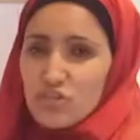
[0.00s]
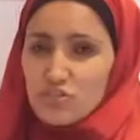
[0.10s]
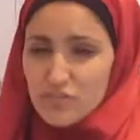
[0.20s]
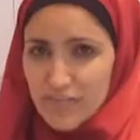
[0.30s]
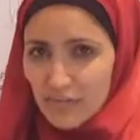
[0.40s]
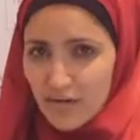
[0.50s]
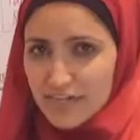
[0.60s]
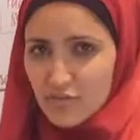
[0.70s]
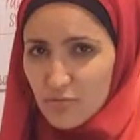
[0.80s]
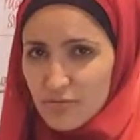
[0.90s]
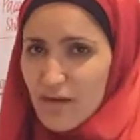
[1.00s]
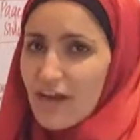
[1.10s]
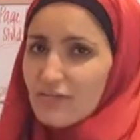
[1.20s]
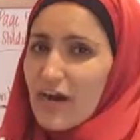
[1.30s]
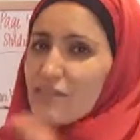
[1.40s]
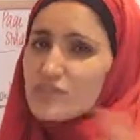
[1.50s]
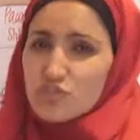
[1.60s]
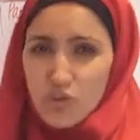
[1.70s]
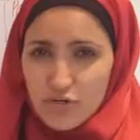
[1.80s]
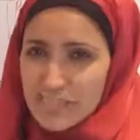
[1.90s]
should summarize your body paragraph.
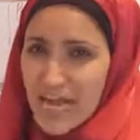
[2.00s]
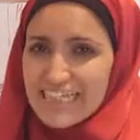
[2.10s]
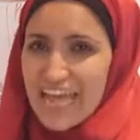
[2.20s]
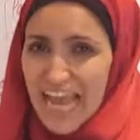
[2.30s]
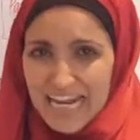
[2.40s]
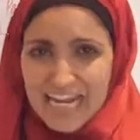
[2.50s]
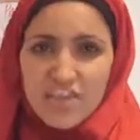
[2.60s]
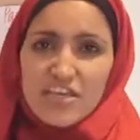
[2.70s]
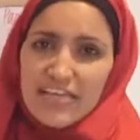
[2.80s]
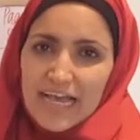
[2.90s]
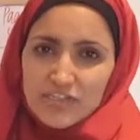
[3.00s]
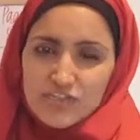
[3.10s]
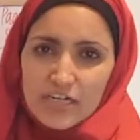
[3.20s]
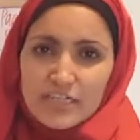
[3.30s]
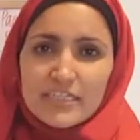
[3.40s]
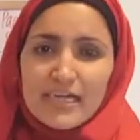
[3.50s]
Don't add anything extra.